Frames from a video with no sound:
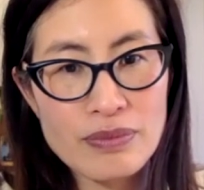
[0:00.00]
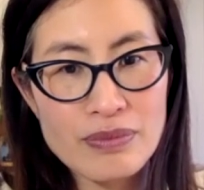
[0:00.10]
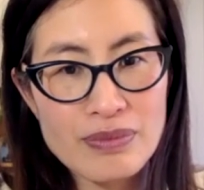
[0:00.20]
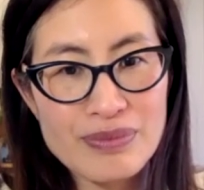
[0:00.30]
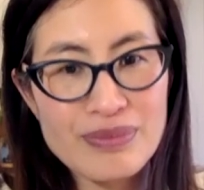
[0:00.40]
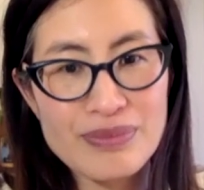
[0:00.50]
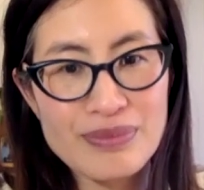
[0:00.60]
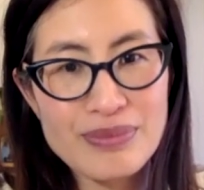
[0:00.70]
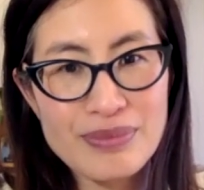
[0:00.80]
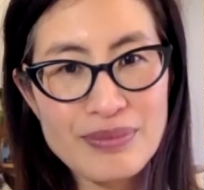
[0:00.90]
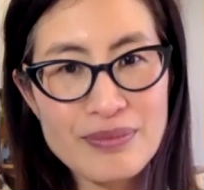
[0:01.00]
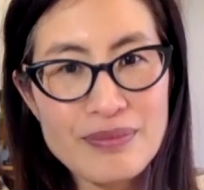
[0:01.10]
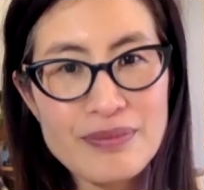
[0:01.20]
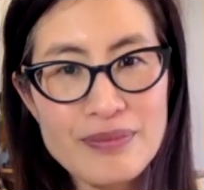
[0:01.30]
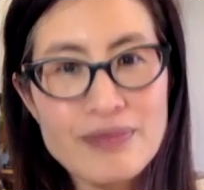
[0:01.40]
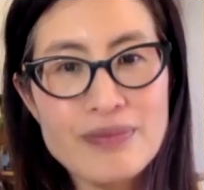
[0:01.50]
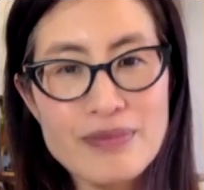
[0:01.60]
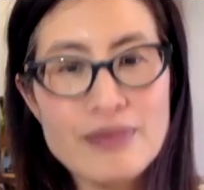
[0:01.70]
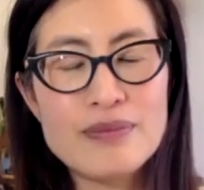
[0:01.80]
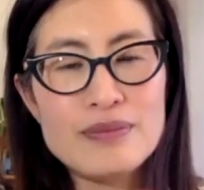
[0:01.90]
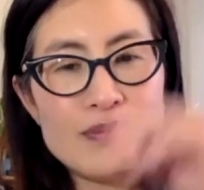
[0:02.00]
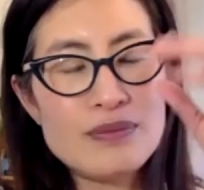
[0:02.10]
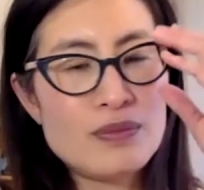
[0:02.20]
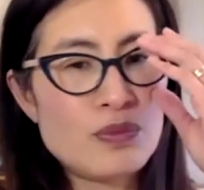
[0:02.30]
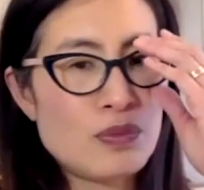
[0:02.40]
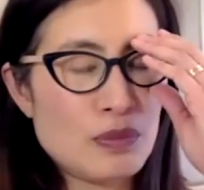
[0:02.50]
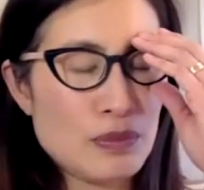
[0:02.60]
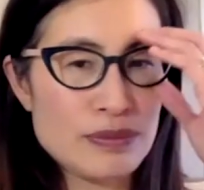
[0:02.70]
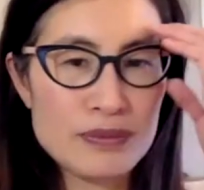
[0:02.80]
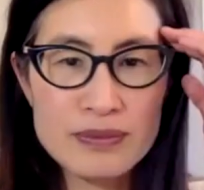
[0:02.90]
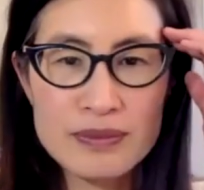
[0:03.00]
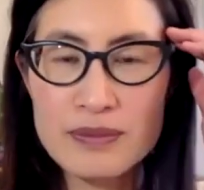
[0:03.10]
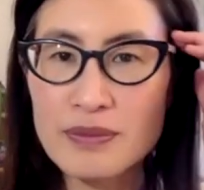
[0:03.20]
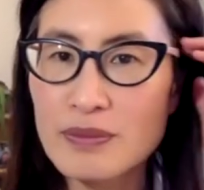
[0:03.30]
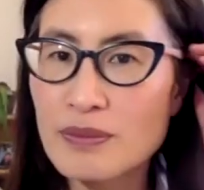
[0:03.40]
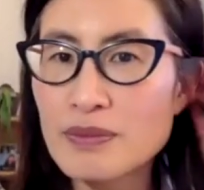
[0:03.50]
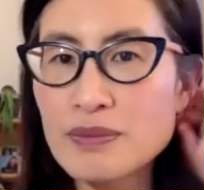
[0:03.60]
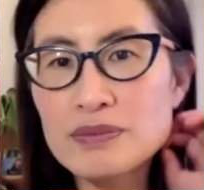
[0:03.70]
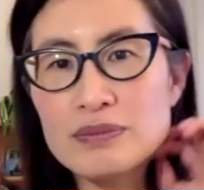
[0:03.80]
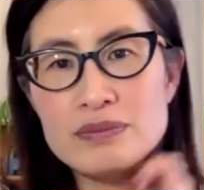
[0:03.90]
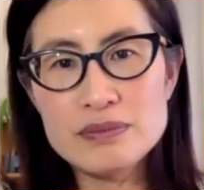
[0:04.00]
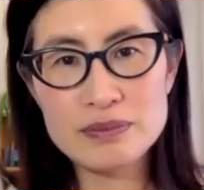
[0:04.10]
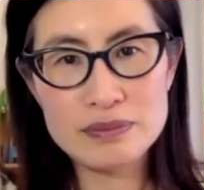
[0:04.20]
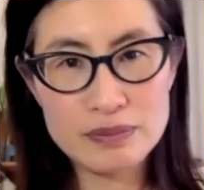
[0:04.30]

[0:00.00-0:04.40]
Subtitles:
This person isn't speaking.